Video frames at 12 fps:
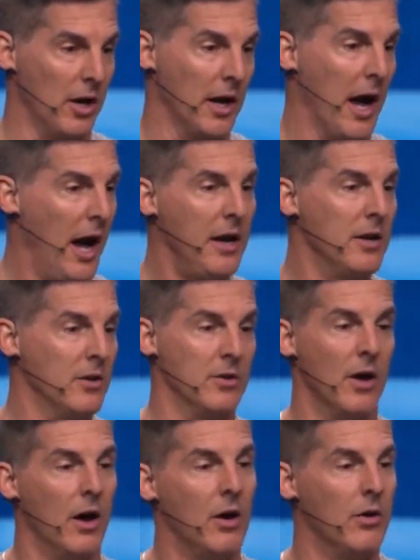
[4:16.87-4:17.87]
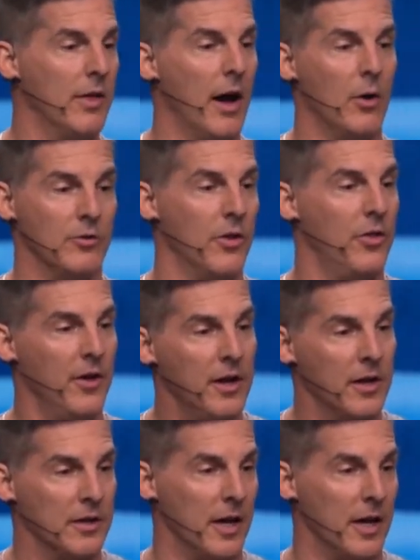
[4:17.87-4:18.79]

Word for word: Like, I didn't know that was a thing.